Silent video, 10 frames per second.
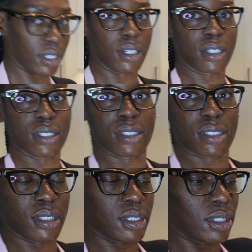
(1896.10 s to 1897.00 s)
y'all can
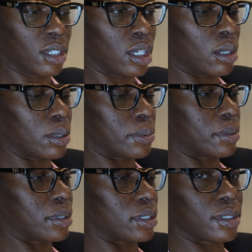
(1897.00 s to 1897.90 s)
see. I'll
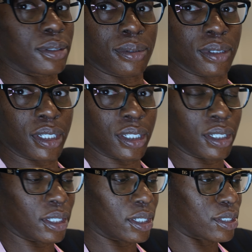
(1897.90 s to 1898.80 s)
pour a little on here
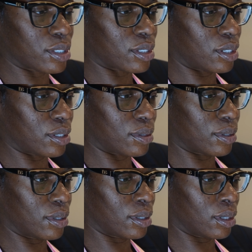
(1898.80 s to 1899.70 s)
like so.